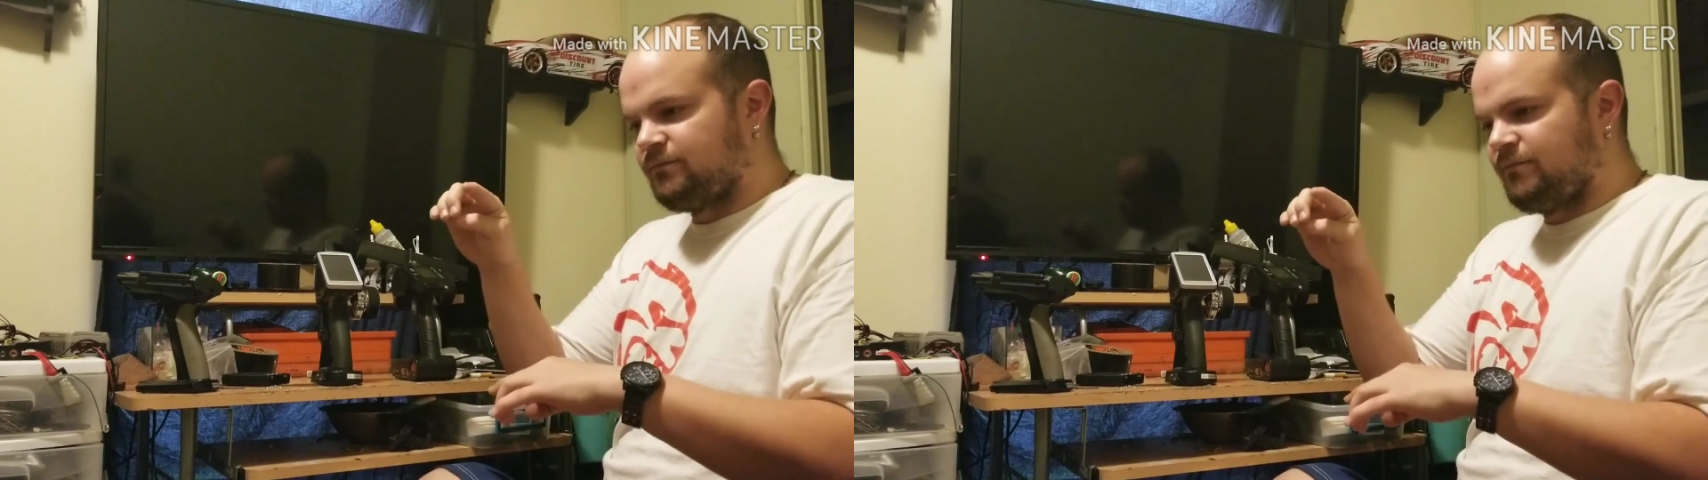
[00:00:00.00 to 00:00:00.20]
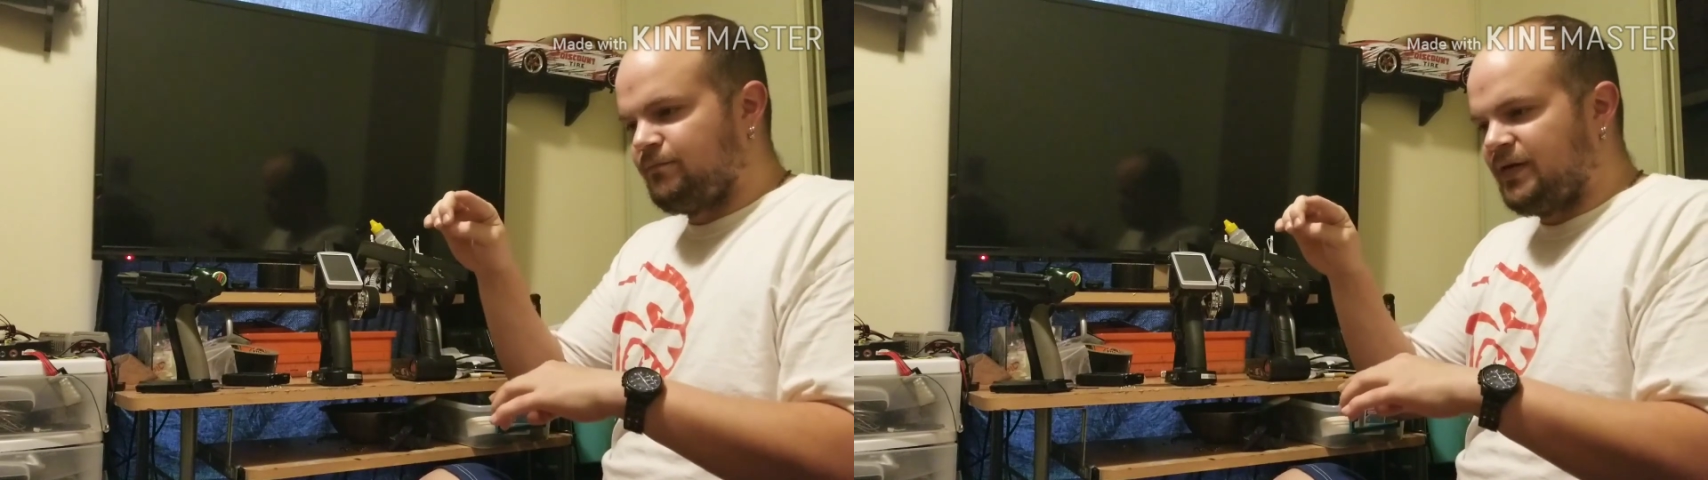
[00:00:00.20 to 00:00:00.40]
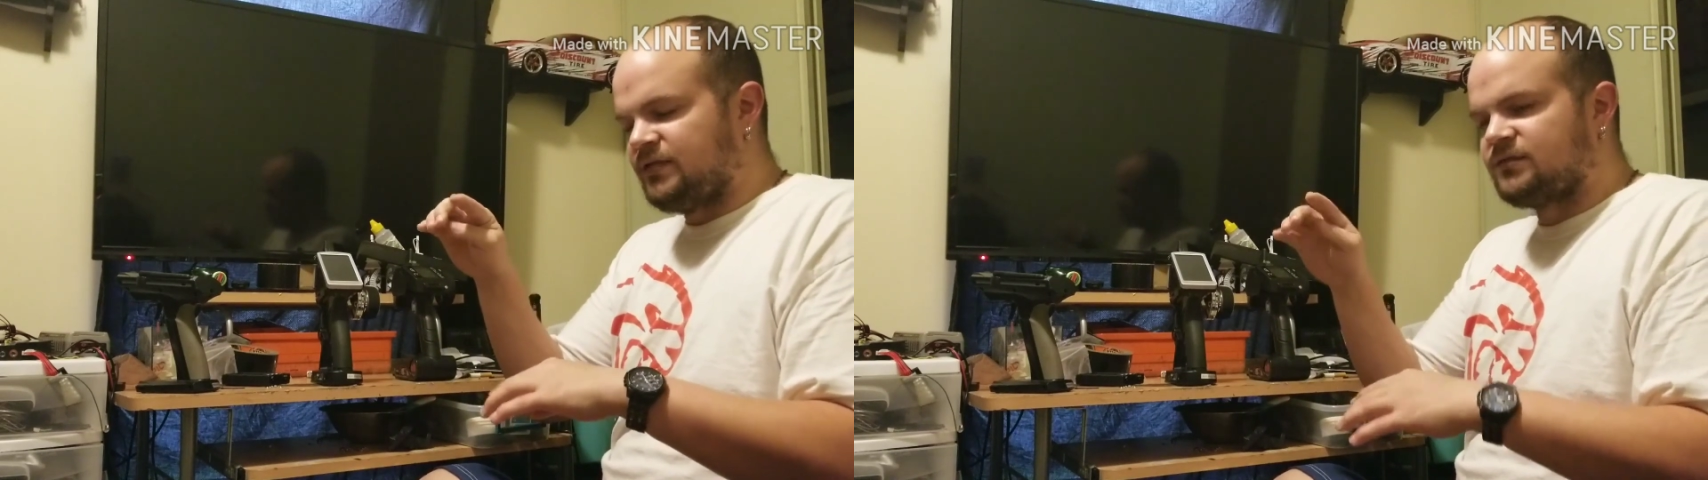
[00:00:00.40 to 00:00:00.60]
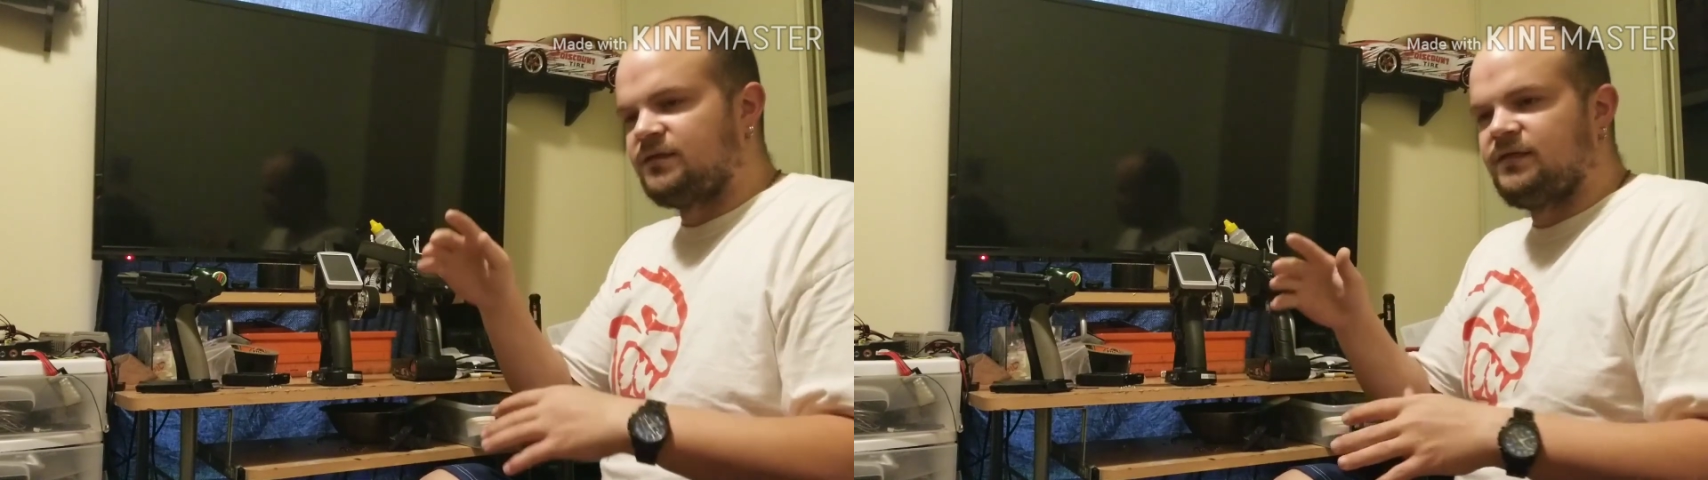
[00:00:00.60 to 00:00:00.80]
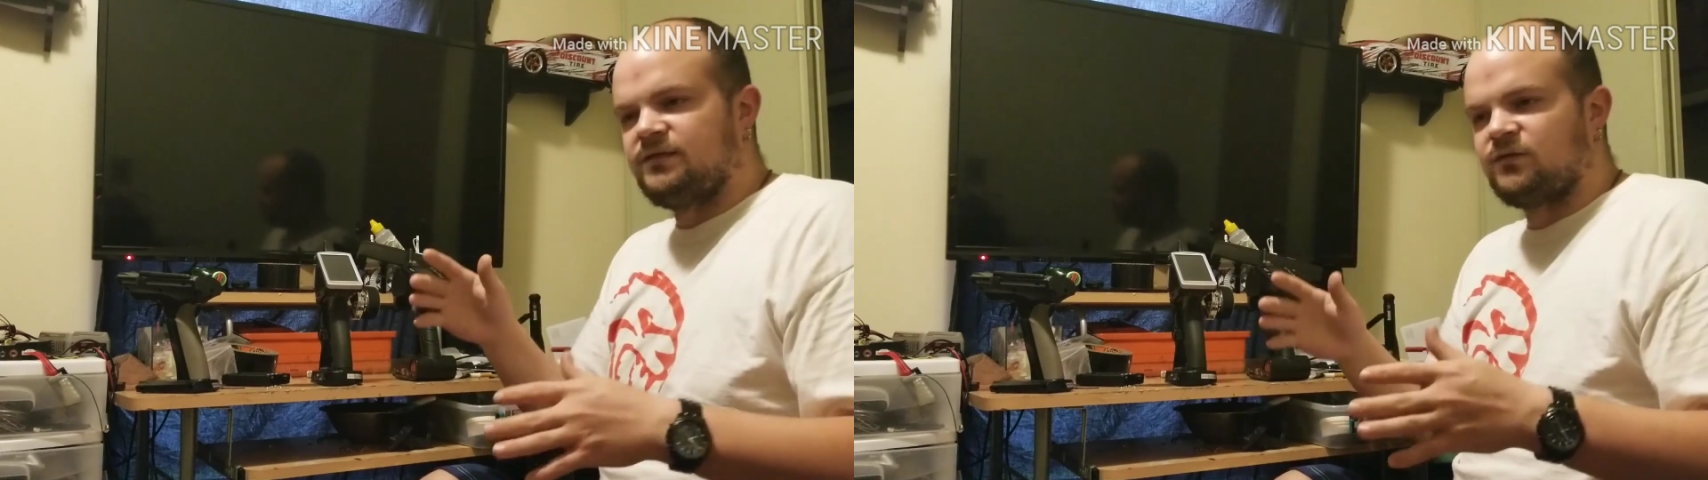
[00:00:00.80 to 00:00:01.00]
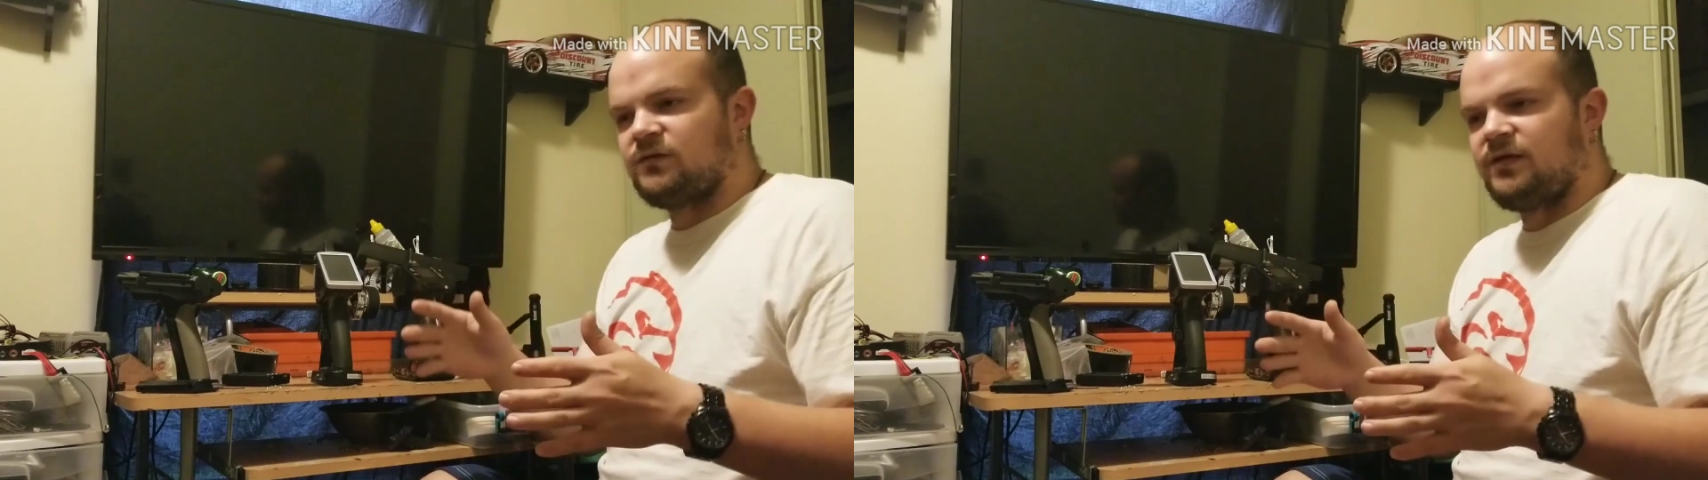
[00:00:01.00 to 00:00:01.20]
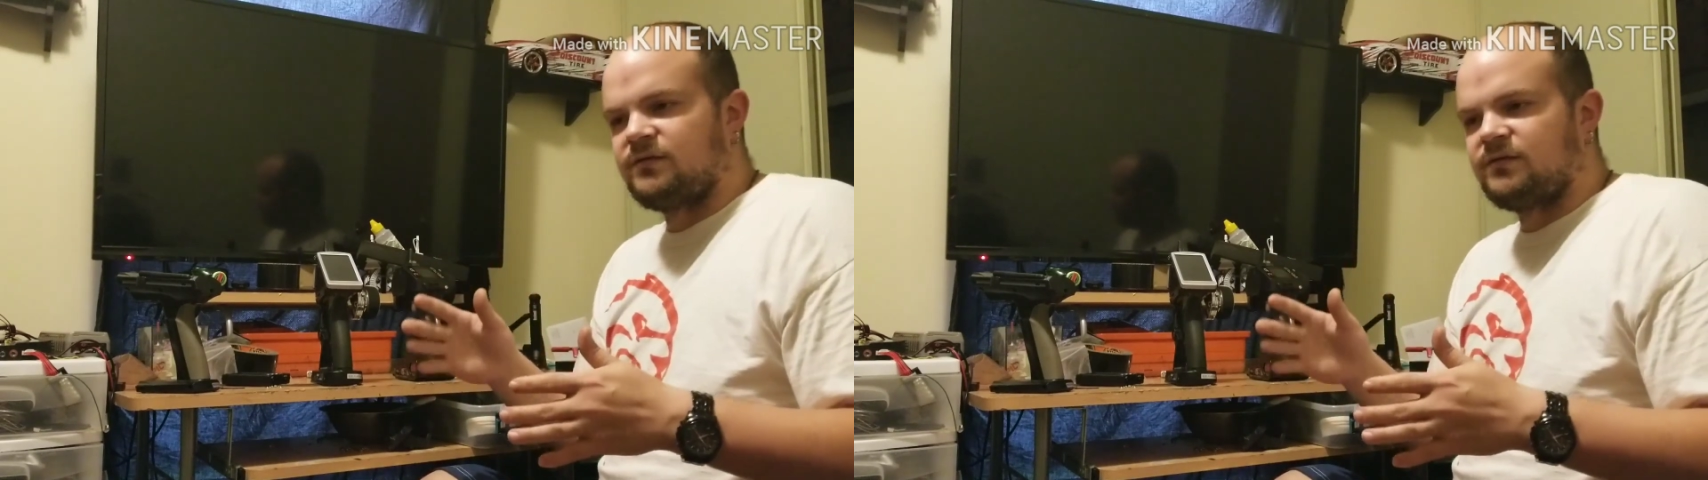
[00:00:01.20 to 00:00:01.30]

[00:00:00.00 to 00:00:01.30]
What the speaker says: basically sort of like